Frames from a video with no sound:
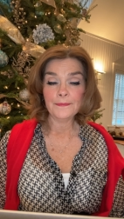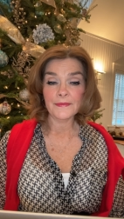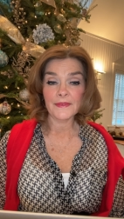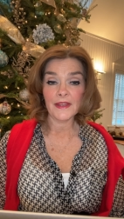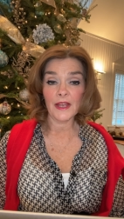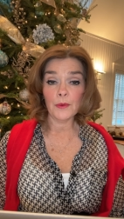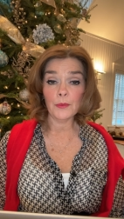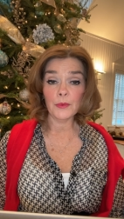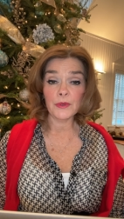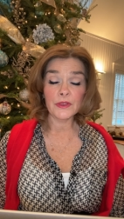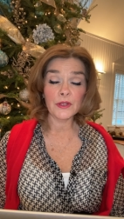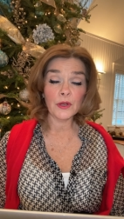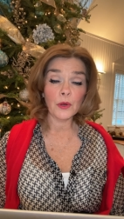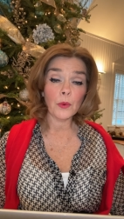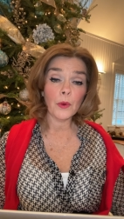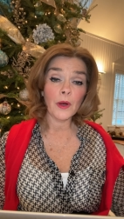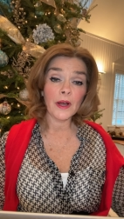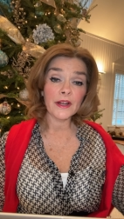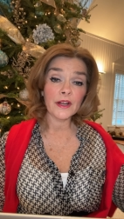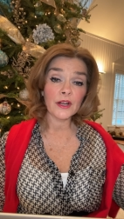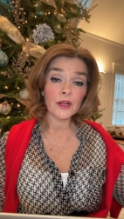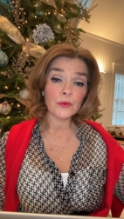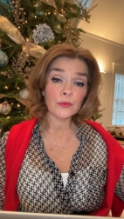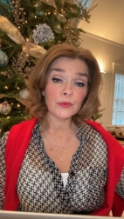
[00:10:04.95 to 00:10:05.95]
And when the
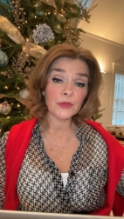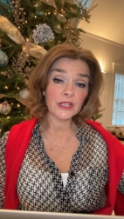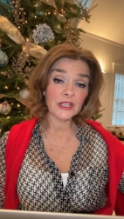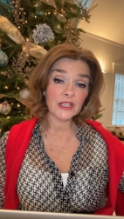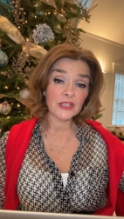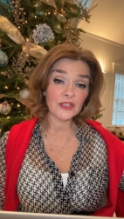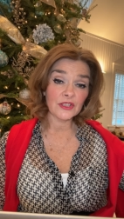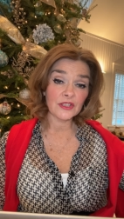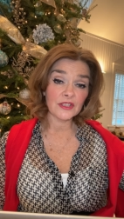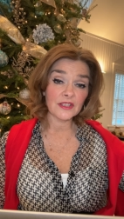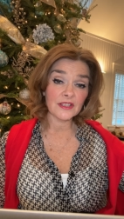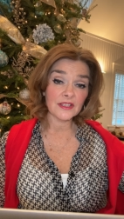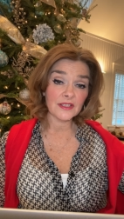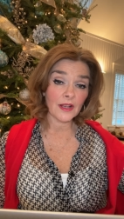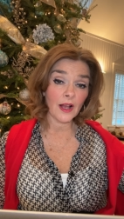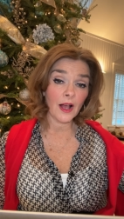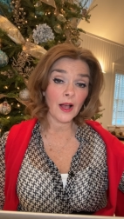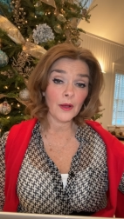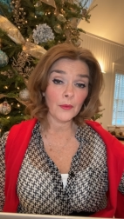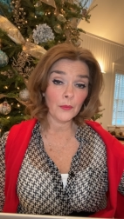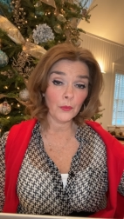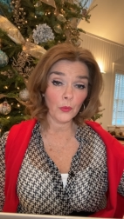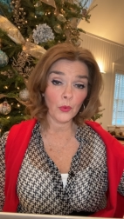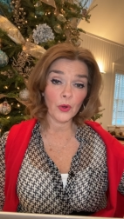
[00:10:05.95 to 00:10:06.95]
choir reached
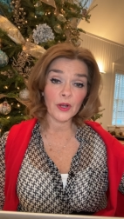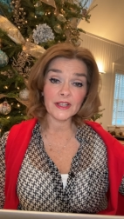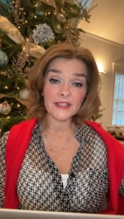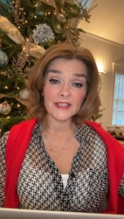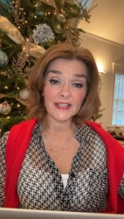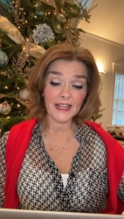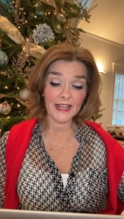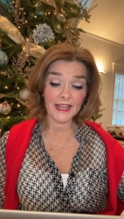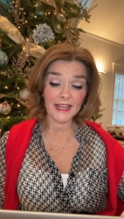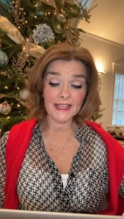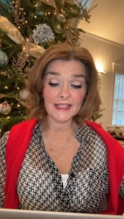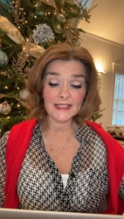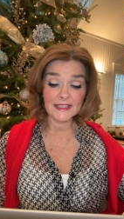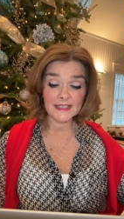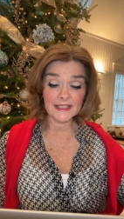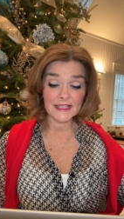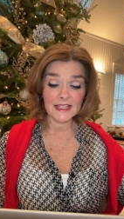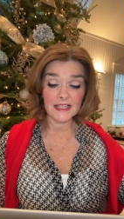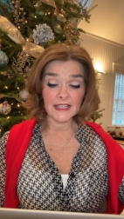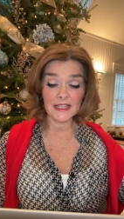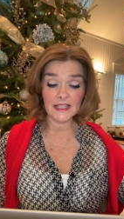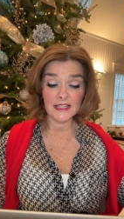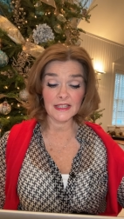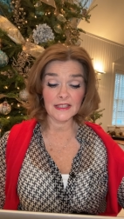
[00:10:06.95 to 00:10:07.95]
Psalm
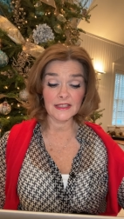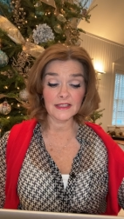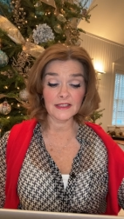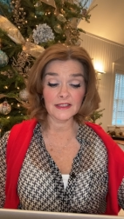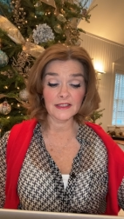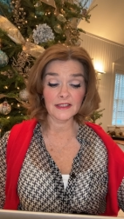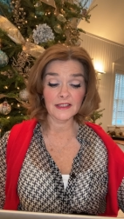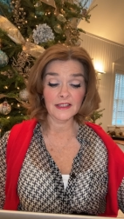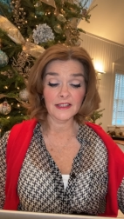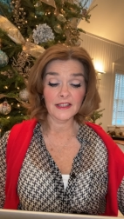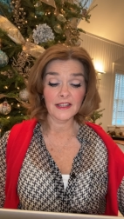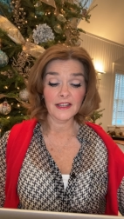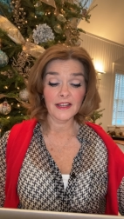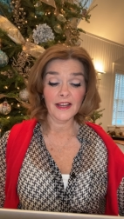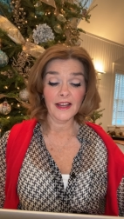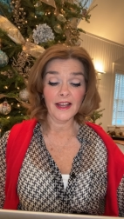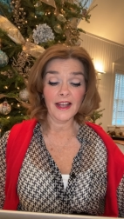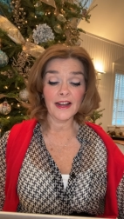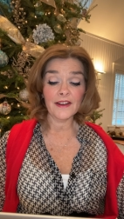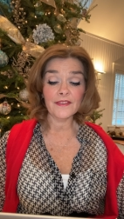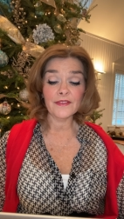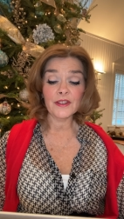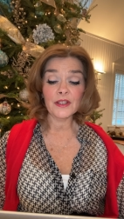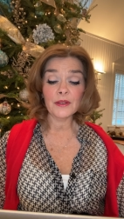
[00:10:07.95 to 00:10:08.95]
118,
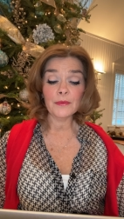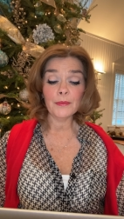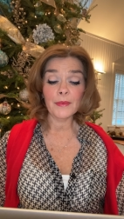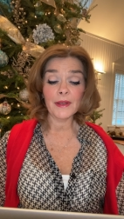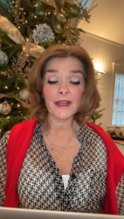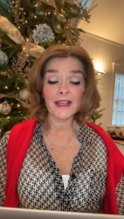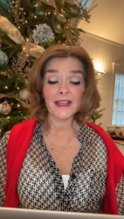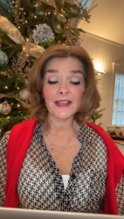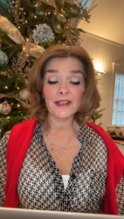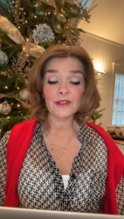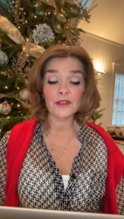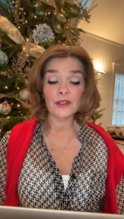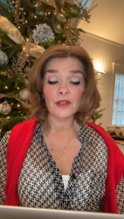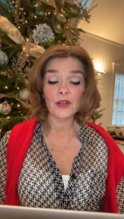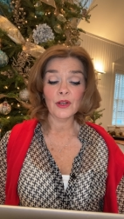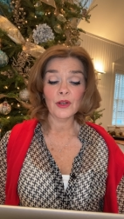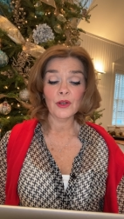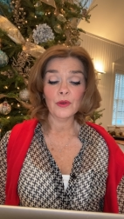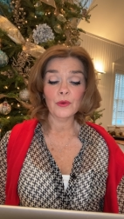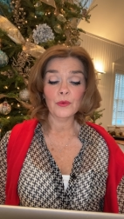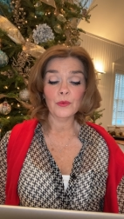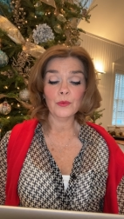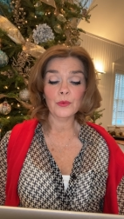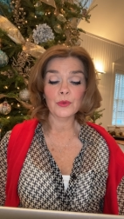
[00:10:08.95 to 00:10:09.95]
every man
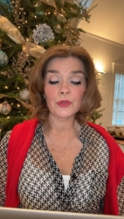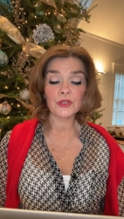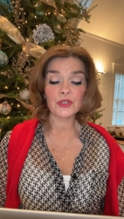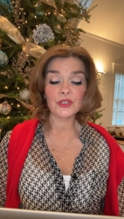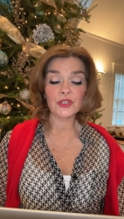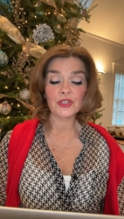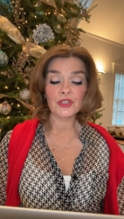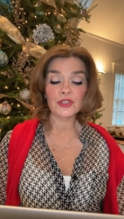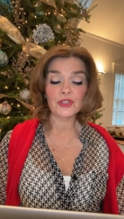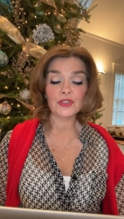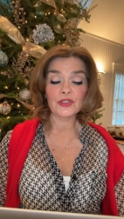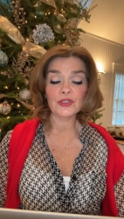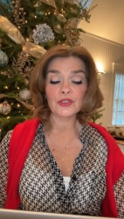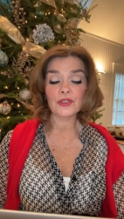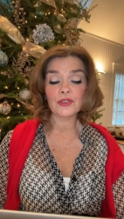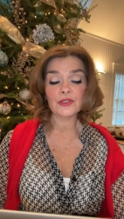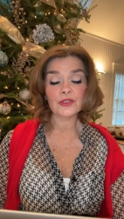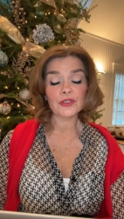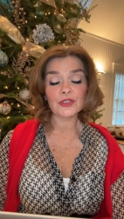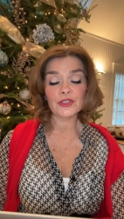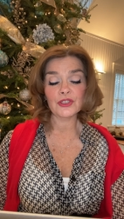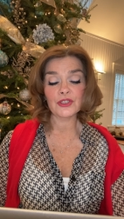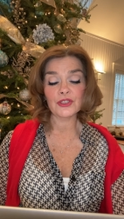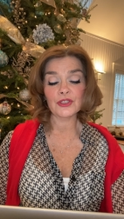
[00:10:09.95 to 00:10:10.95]
would sh
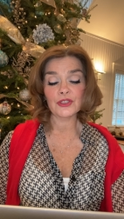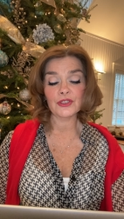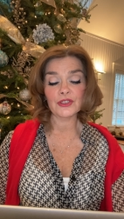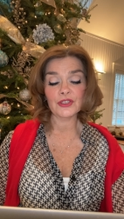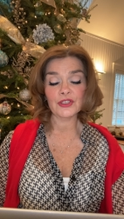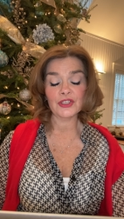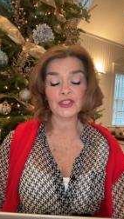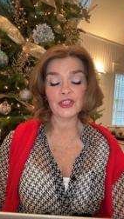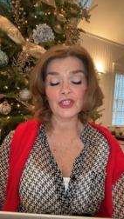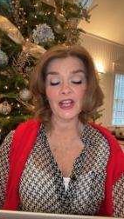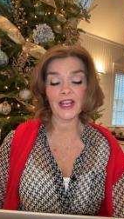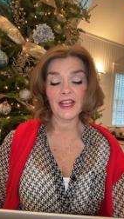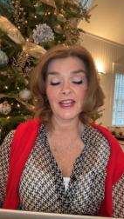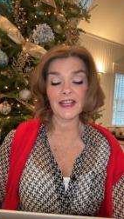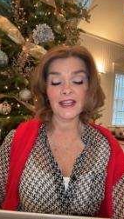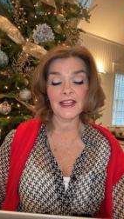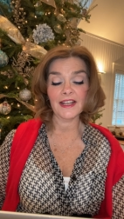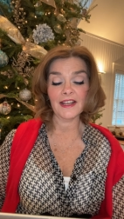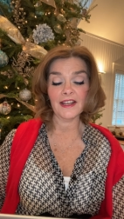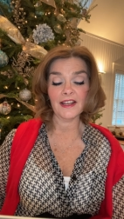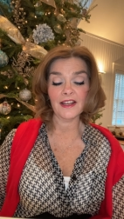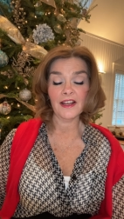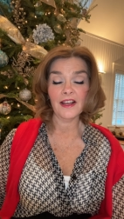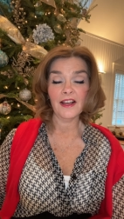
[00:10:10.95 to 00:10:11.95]
sh
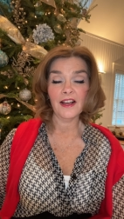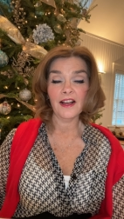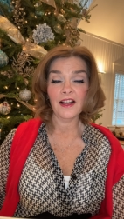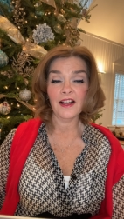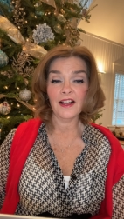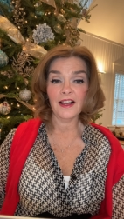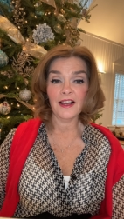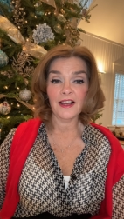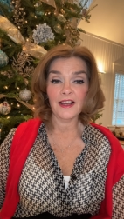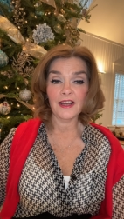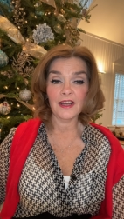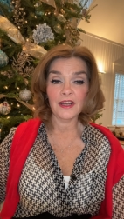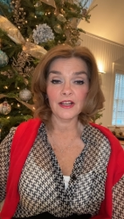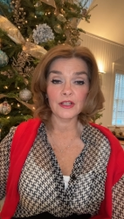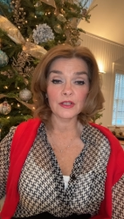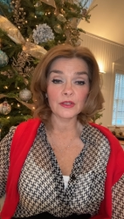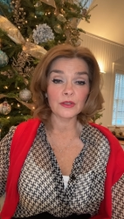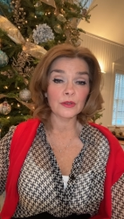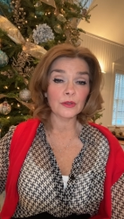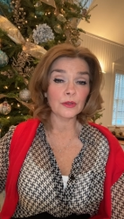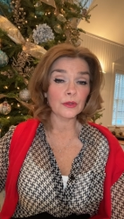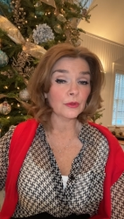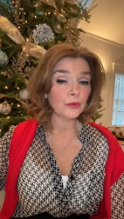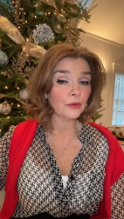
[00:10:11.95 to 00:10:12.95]
shake a
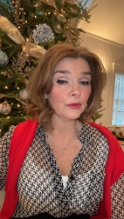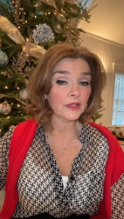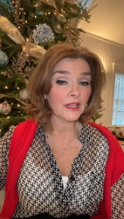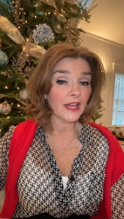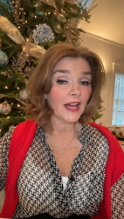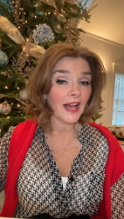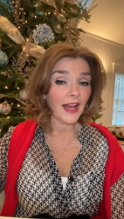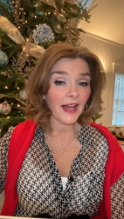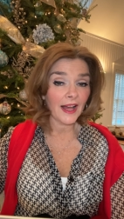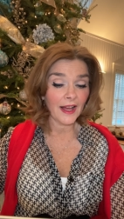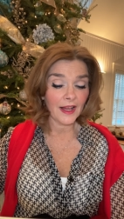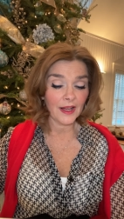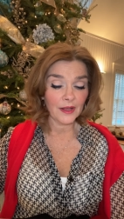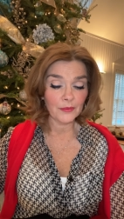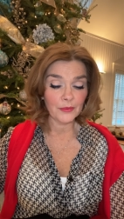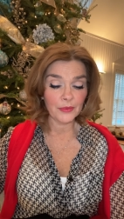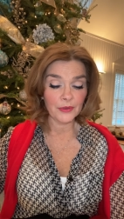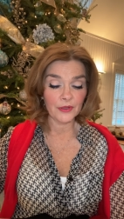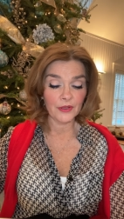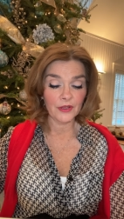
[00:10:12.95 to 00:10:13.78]
lulab,